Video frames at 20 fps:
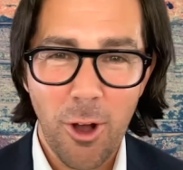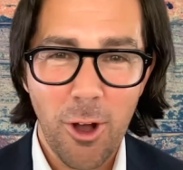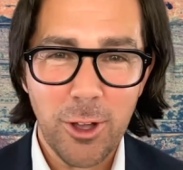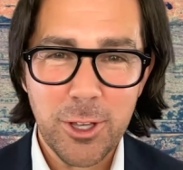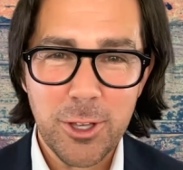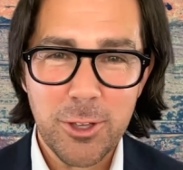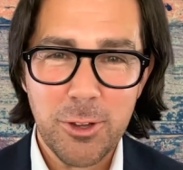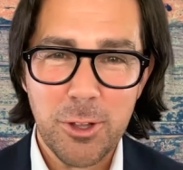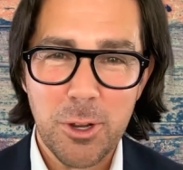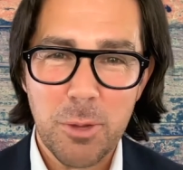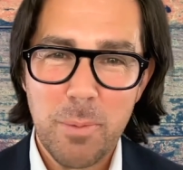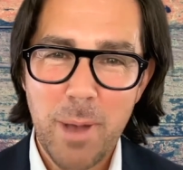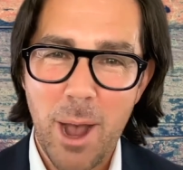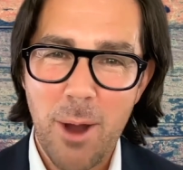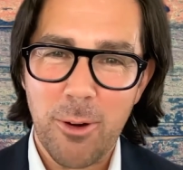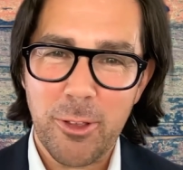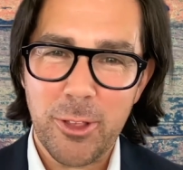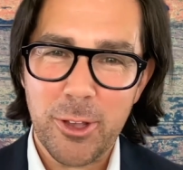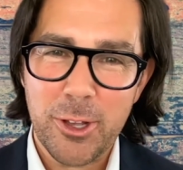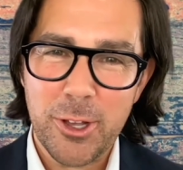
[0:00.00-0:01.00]
all you do to
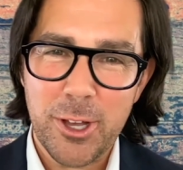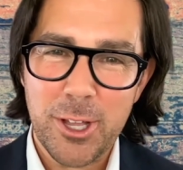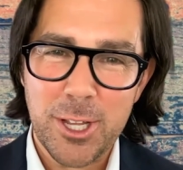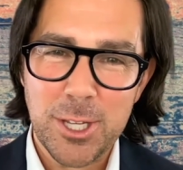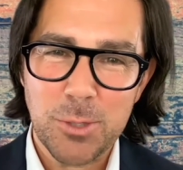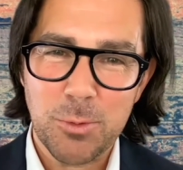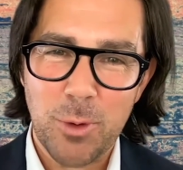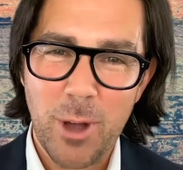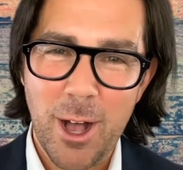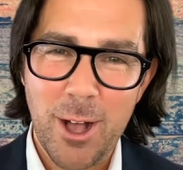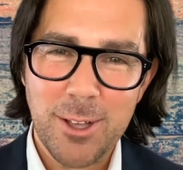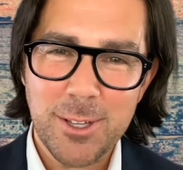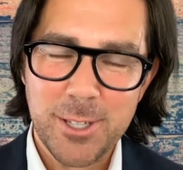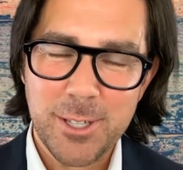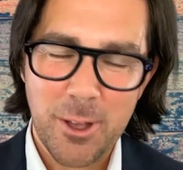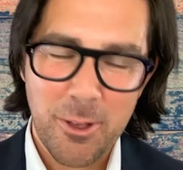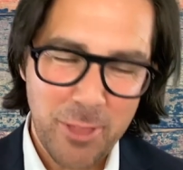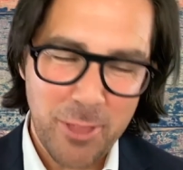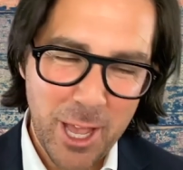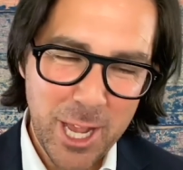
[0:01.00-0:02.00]
power the good as well.
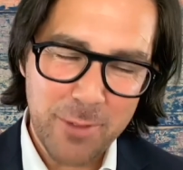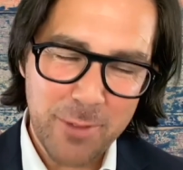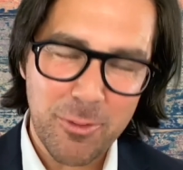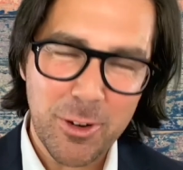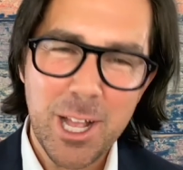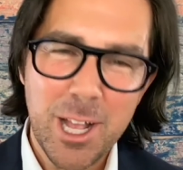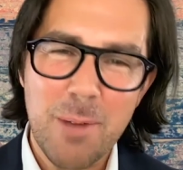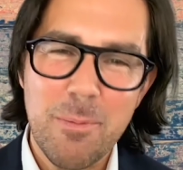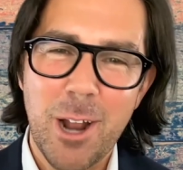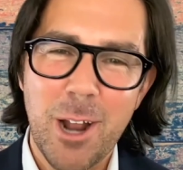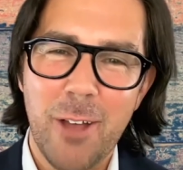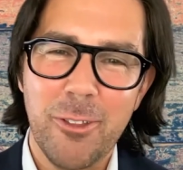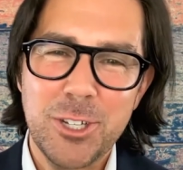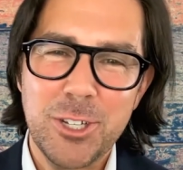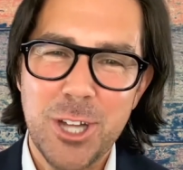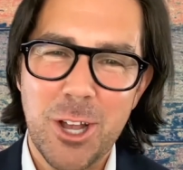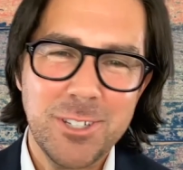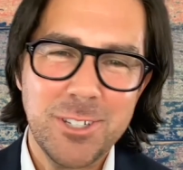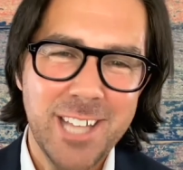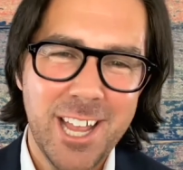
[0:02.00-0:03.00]
So thank you for coming on the
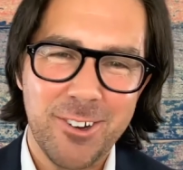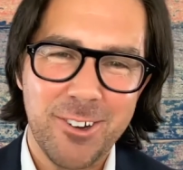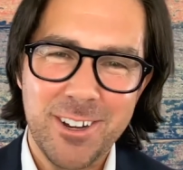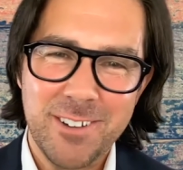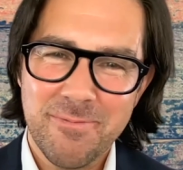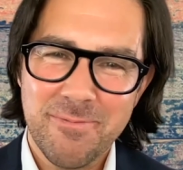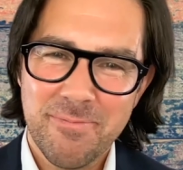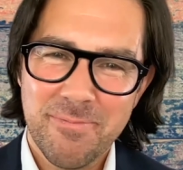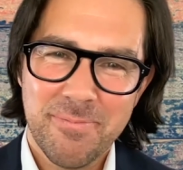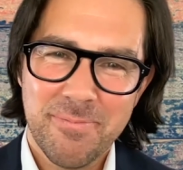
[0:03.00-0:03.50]
show, Sacred.